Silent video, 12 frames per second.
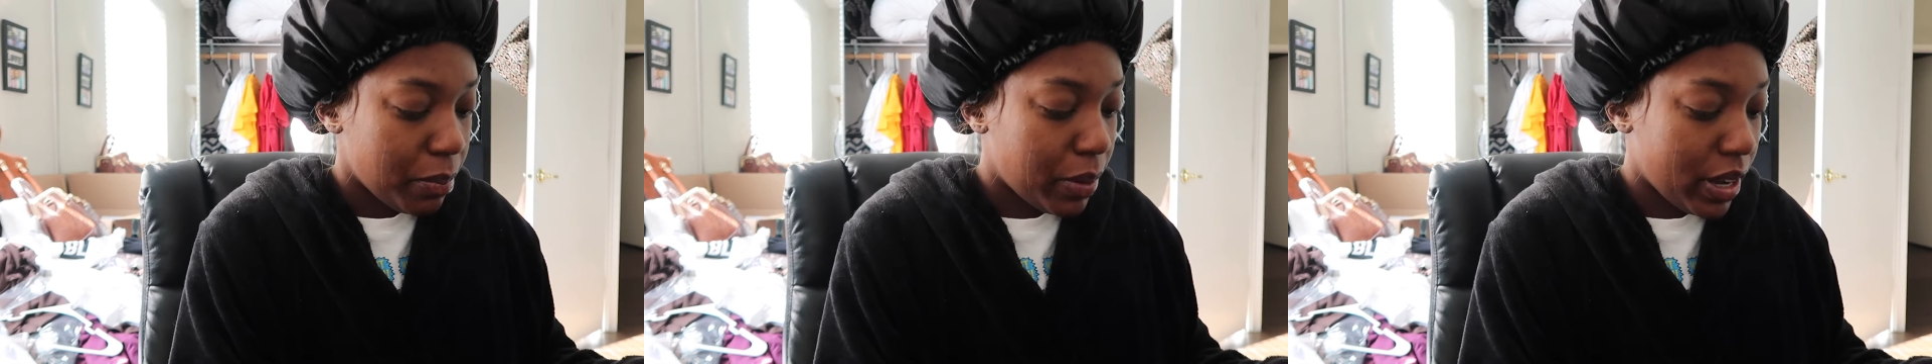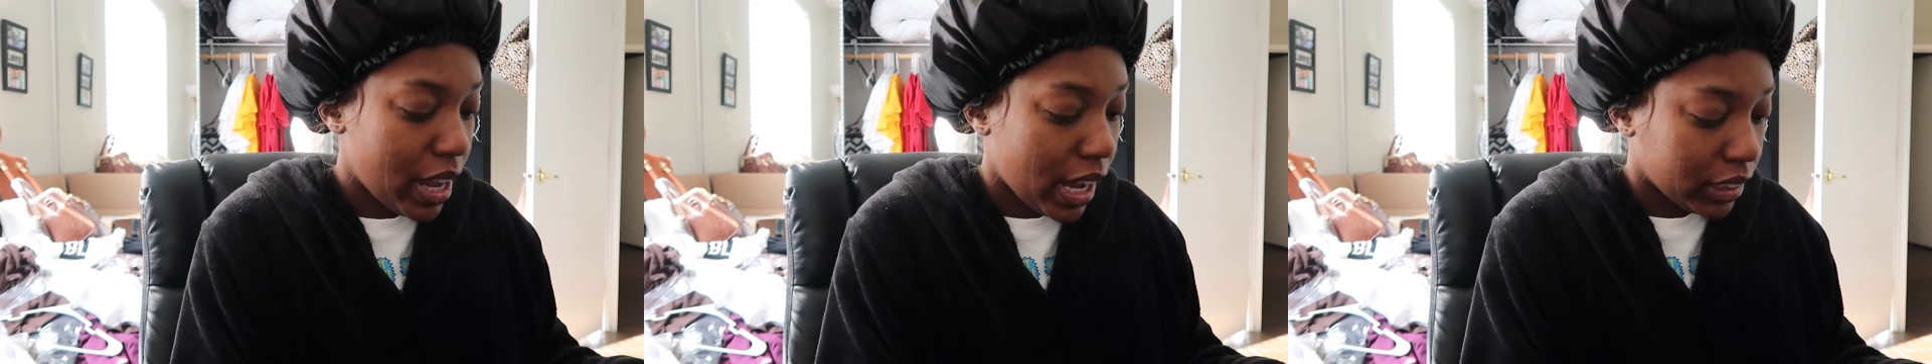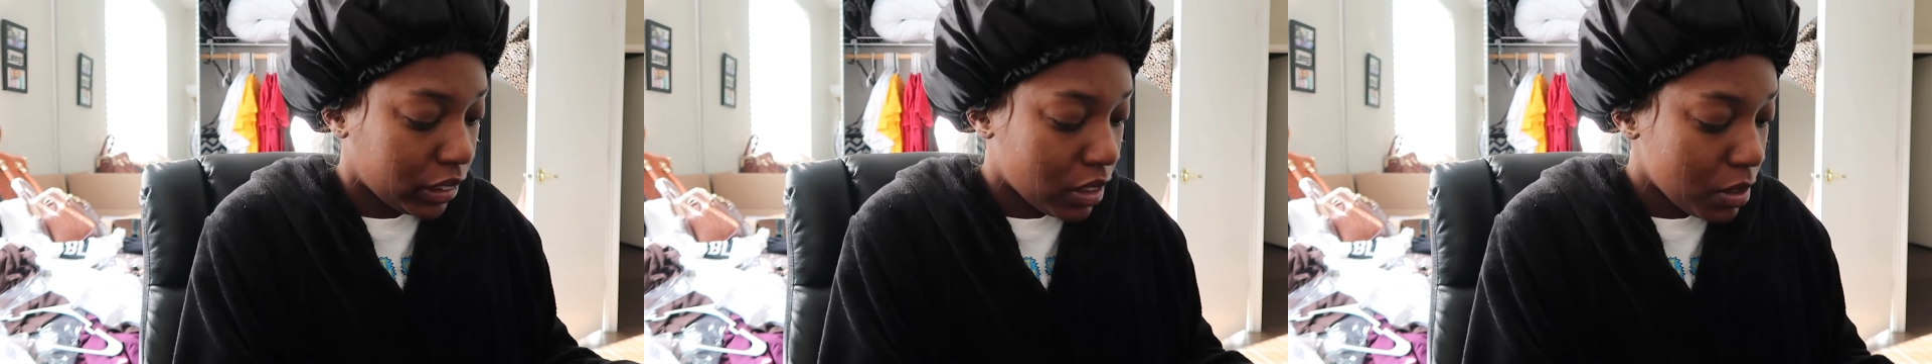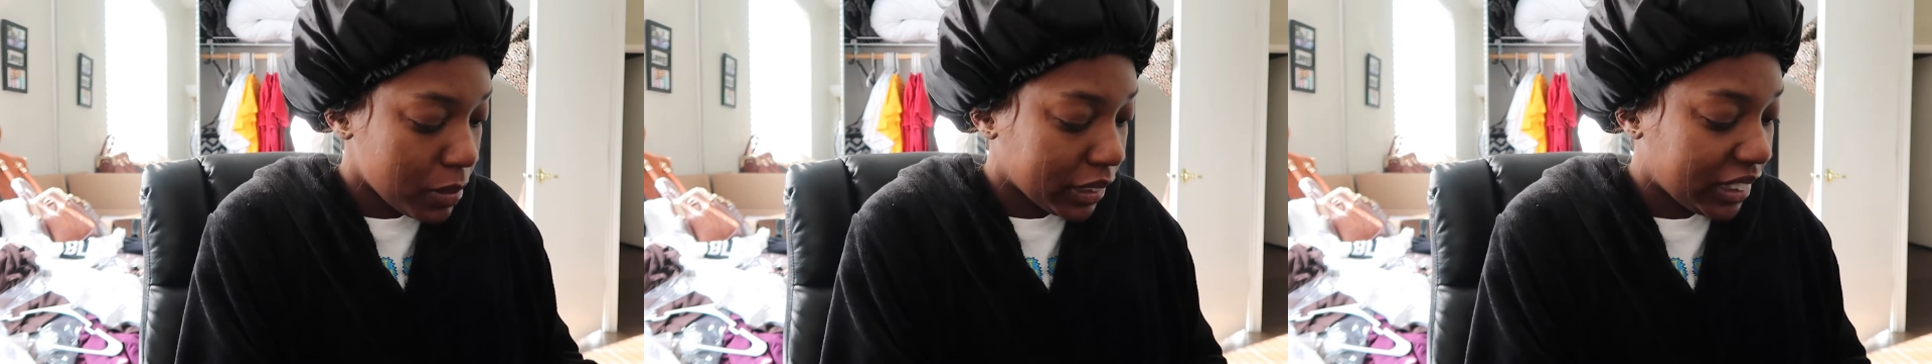but i
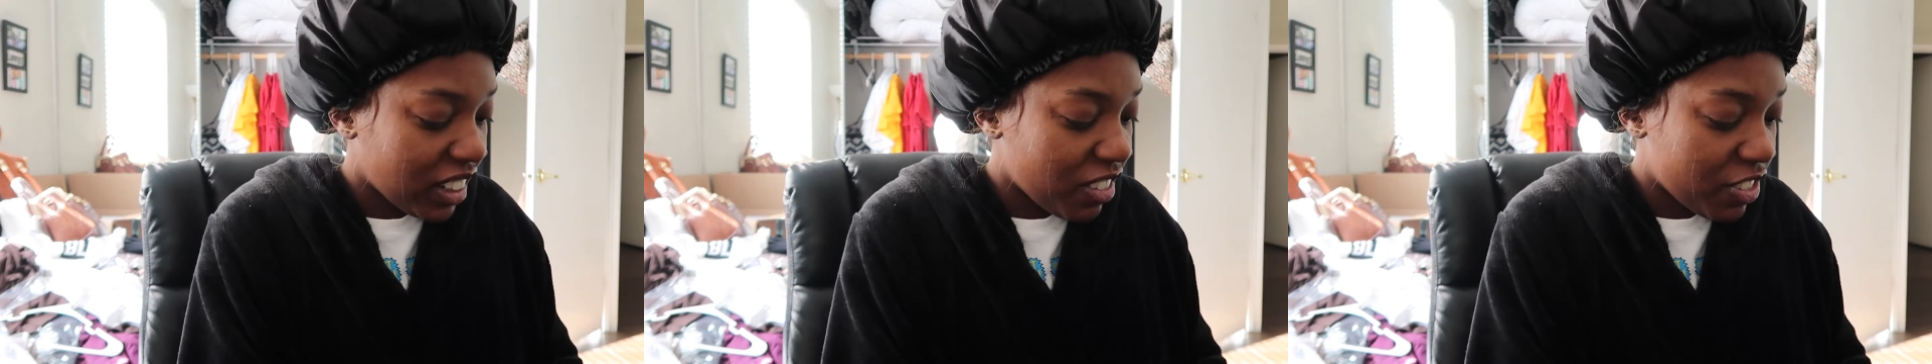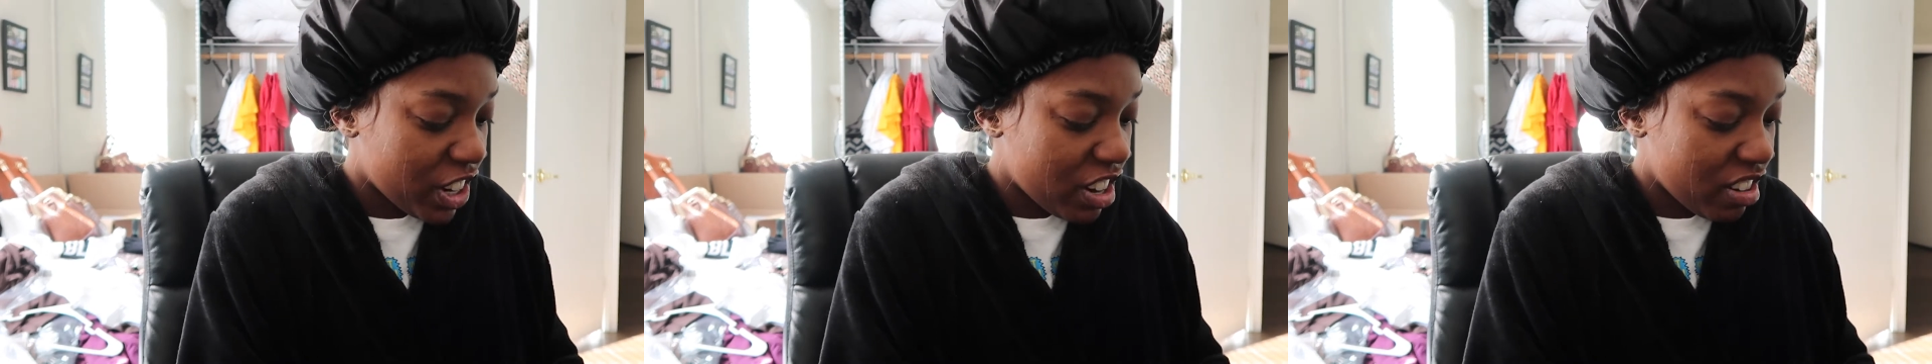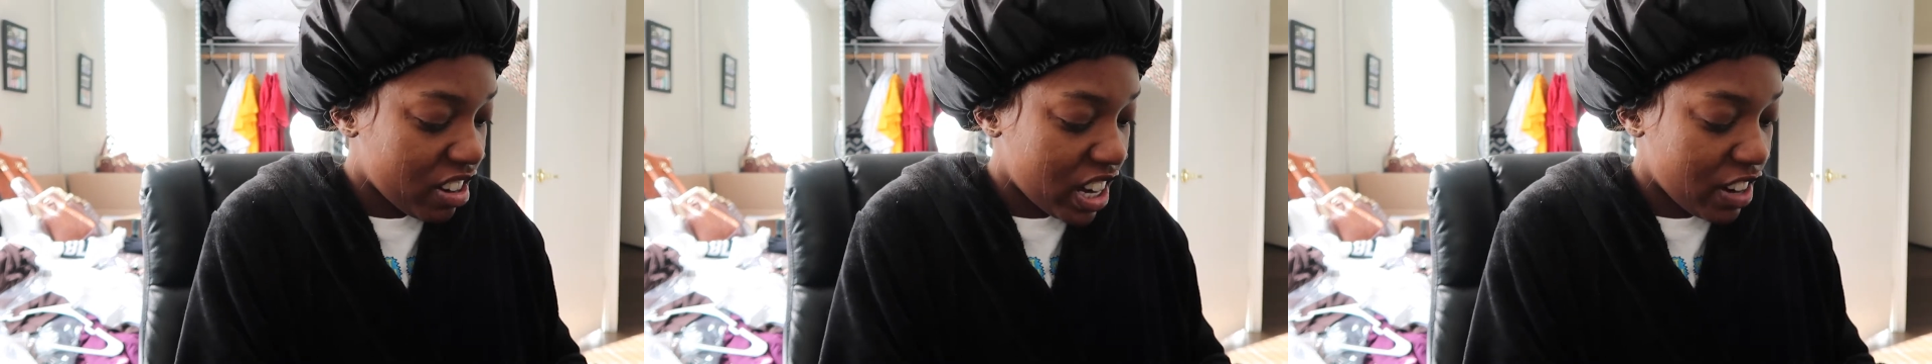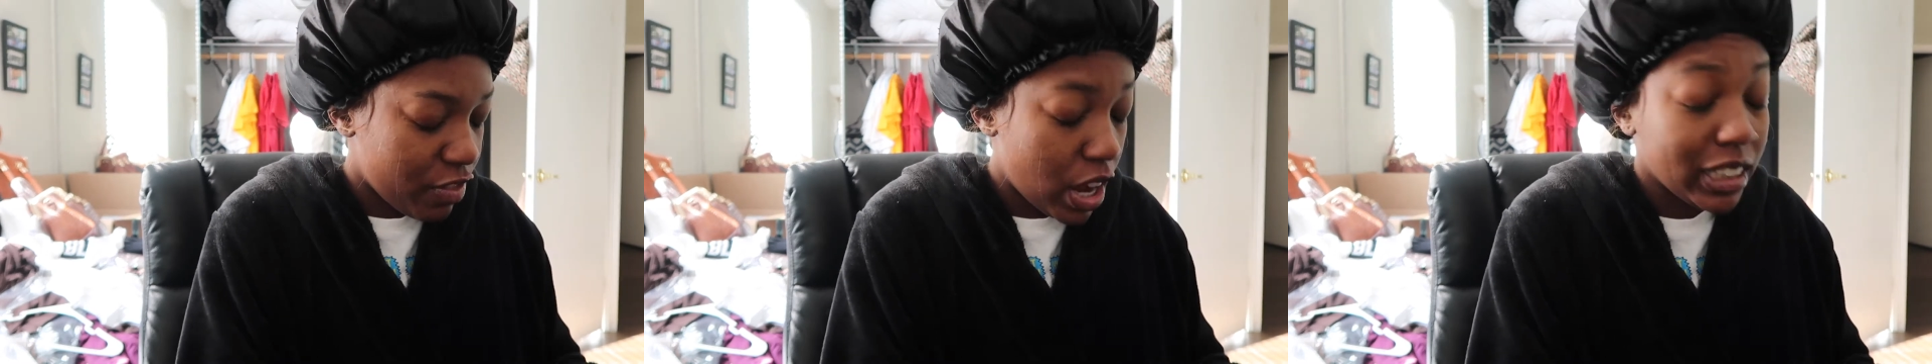told myself for
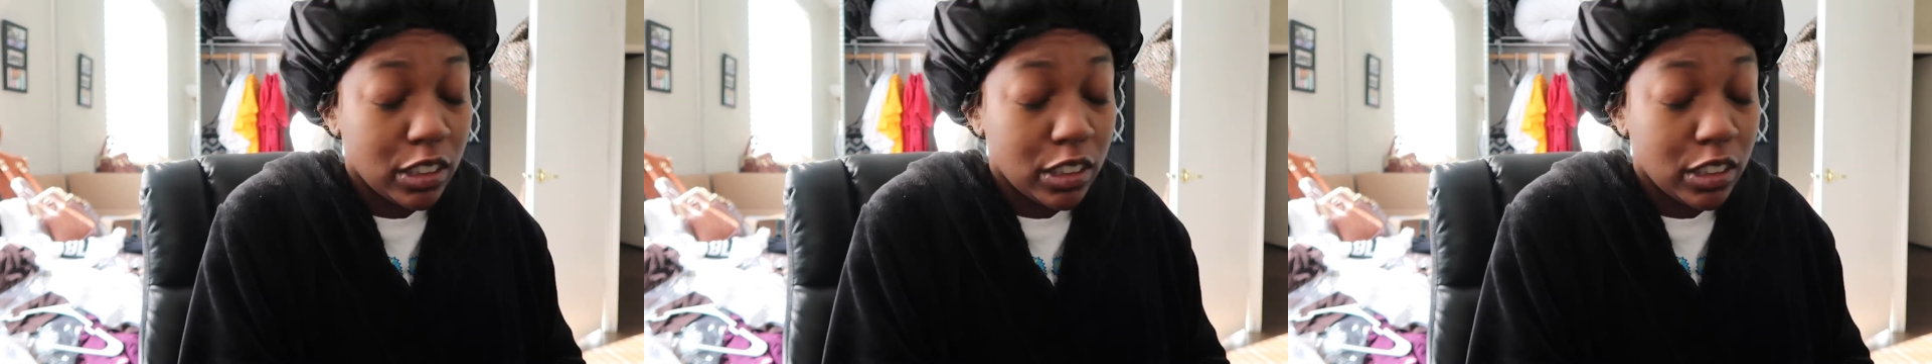i